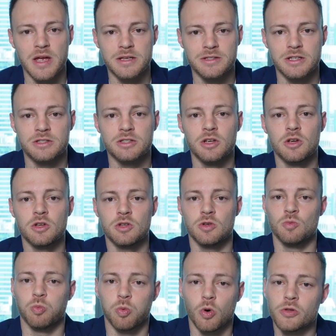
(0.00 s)
basis,
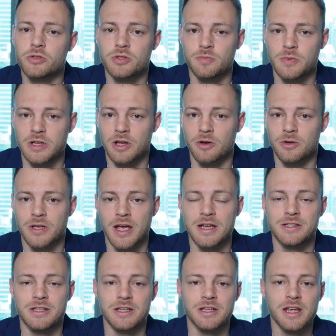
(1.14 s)
you want to be
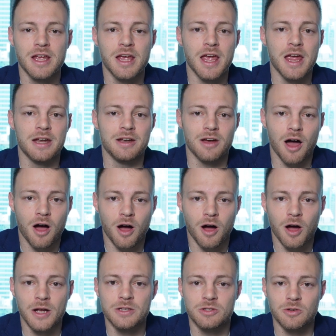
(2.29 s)
located in a
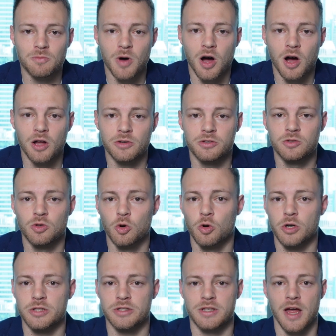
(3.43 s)
high demand
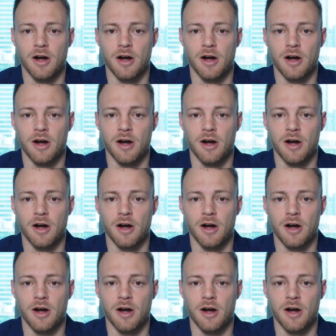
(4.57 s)
tourist